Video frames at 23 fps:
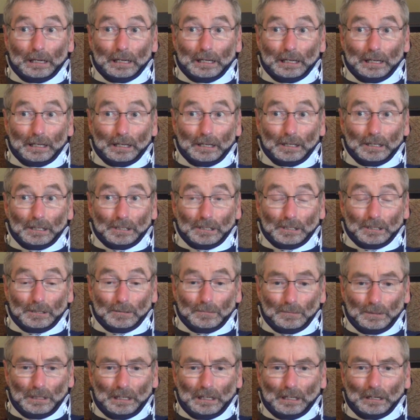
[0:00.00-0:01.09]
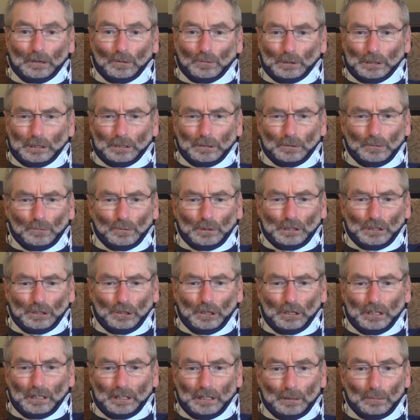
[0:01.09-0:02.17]
And we
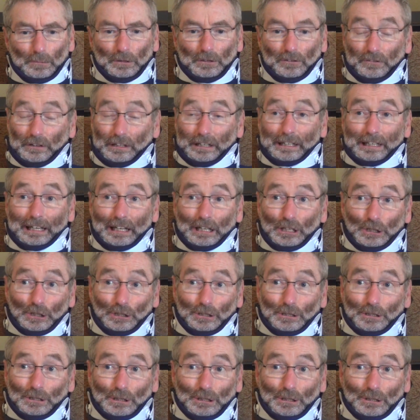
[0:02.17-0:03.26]
took a number of vacations.